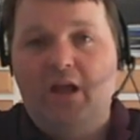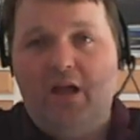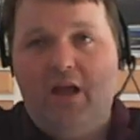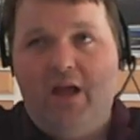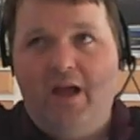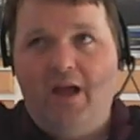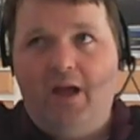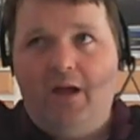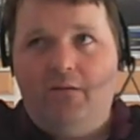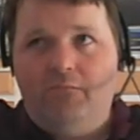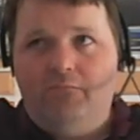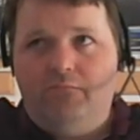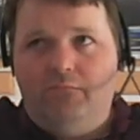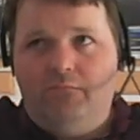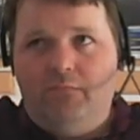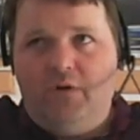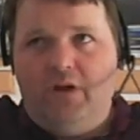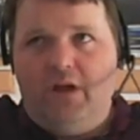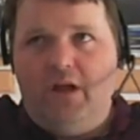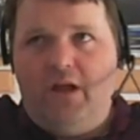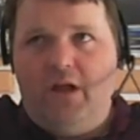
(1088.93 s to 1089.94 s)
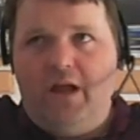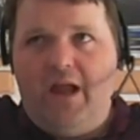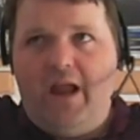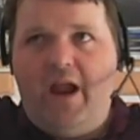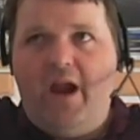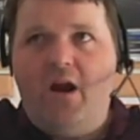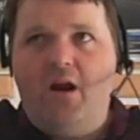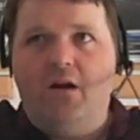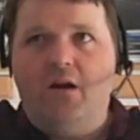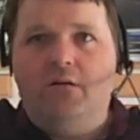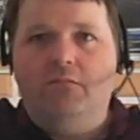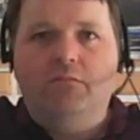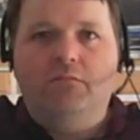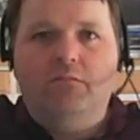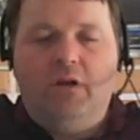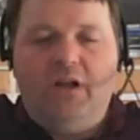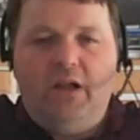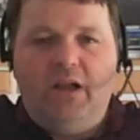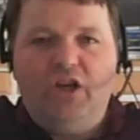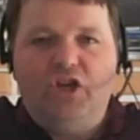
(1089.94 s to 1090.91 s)
air
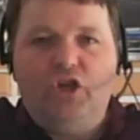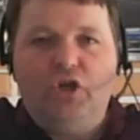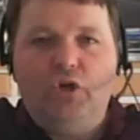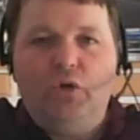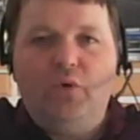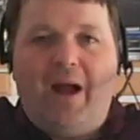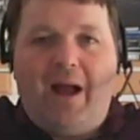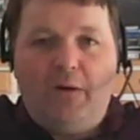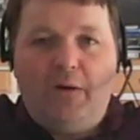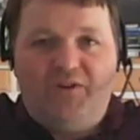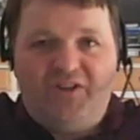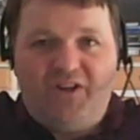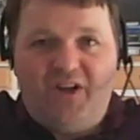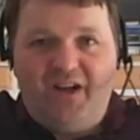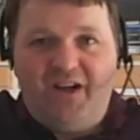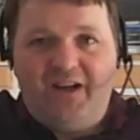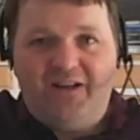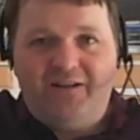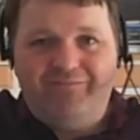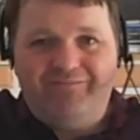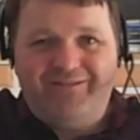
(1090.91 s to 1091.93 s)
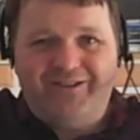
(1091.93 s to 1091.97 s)
issue outside,